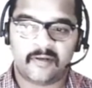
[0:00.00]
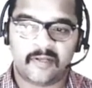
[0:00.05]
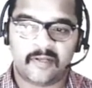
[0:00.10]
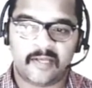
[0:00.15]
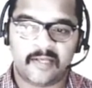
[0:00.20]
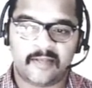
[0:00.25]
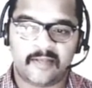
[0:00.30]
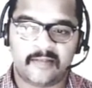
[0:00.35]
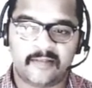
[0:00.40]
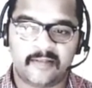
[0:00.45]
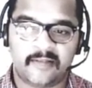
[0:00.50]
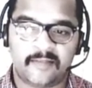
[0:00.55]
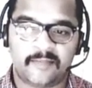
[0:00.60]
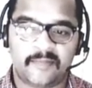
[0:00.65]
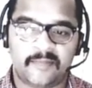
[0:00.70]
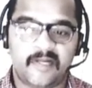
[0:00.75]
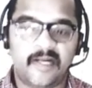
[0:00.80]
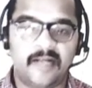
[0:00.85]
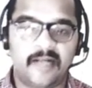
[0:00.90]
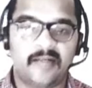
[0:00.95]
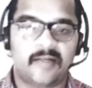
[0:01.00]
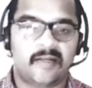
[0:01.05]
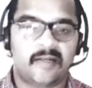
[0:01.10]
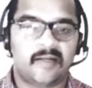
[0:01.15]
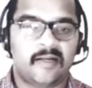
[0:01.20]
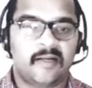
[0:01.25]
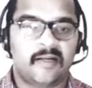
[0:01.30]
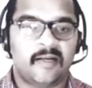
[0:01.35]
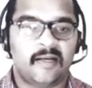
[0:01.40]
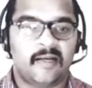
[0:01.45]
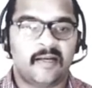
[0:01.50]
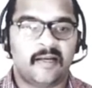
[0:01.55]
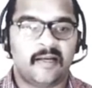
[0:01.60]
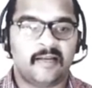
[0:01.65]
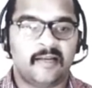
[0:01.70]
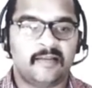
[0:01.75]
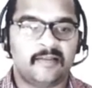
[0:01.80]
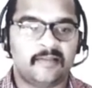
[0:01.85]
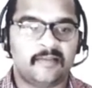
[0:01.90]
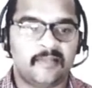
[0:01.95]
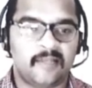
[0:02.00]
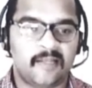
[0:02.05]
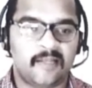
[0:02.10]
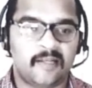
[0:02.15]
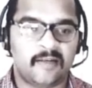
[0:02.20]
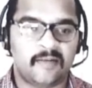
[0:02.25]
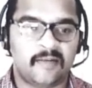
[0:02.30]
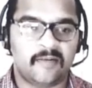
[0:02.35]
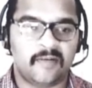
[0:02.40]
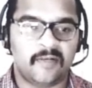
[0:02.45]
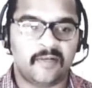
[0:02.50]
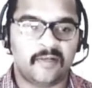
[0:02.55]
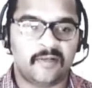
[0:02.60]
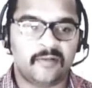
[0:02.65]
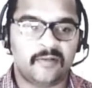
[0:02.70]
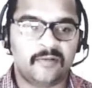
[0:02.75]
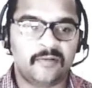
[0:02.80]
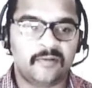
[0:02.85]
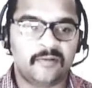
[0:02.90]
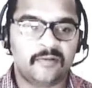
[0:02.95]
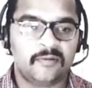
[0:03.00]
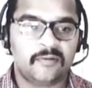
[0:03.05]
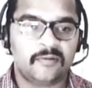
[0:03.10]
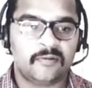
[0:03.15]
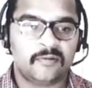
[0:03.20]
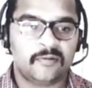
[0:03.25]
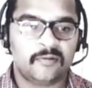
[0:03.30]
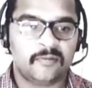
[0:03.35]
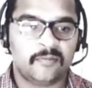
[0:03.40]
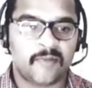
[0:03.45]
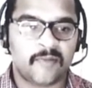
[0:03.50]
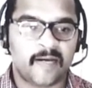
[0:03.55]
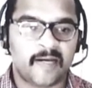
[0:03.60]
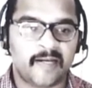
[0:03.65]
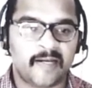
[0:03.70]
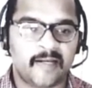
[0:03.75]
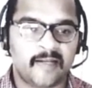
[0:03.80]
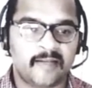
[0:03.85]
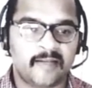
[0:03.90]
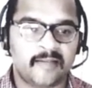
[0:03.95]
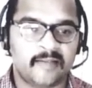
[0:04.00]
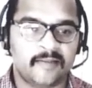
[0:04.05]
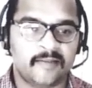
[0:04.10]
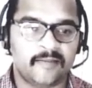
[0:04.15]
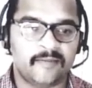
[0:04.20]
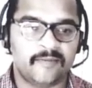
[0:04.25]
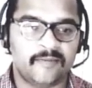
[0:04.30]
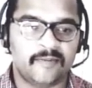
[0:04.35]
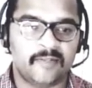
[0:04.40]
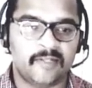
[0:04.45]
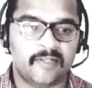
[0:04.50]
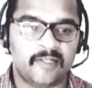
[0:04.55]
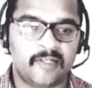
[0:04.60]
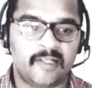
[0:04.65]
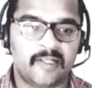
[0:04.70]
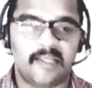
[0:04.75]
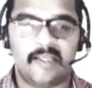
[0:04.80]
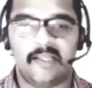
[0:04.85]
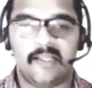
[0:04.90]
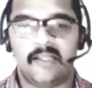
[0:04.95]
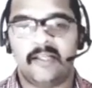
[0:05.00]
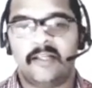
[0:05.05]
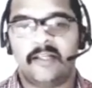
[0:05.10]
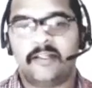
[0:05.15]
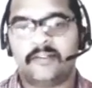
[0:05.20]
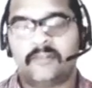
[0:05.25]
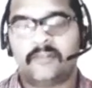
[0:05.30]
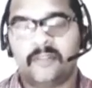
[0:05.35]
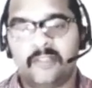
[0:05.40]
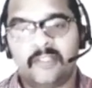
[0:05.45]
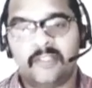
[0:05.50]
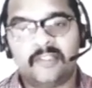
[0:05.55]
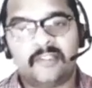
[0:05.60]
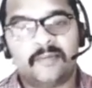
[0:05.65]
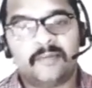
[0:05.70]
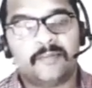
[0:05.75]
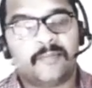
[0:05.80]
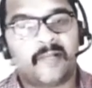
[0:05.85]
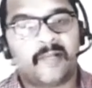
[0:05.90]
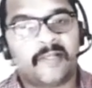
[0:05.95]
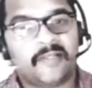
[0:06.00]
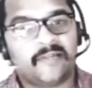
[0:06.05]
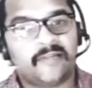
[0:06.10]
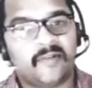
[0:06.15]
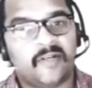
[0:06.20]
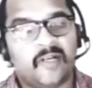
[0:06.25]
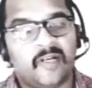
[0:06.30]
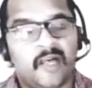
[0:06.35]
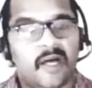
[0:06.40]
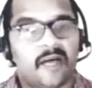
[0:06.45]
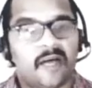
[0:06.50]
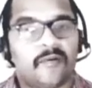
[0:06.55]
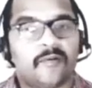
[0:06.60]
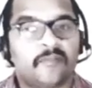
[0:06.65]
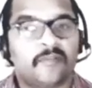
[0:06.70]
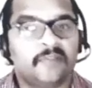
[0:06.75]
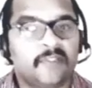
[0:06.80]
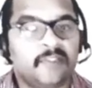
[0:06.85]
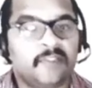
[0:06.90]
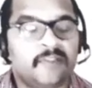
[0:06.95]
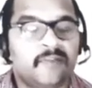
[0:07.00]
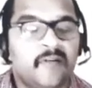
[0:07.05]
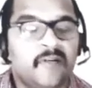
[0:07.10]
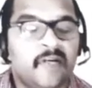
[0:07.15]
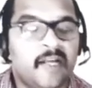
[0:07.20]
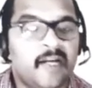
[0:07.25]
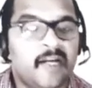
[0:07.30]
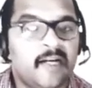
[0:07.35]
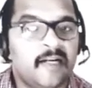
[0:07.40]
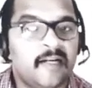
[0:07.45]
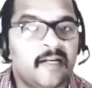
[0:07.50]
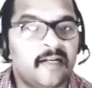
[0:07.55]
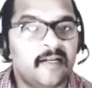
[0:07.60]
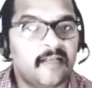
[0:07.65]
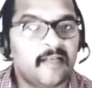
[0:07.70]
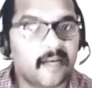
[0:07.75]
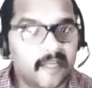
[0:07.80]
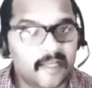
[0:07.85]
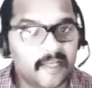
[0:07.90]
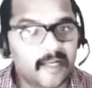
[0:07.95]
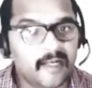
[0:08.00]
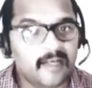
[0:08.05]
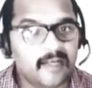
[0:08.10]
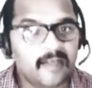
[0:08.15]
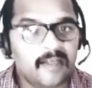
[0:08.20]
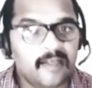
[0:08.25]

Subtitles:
except at s equal to minus infinity. So this implies what? ROC is what? Entire